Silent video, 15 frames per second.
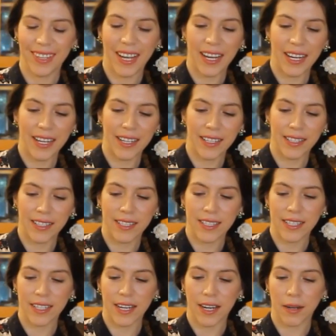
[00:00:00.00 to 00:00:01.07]

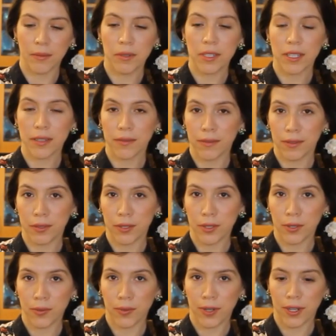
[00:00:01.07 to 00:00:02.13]
and I'm using
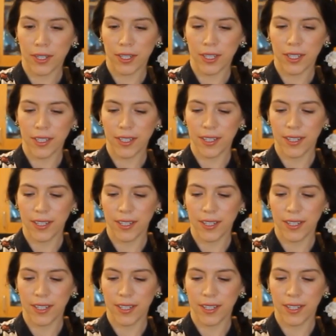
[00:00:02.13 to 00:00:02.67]
filtered water.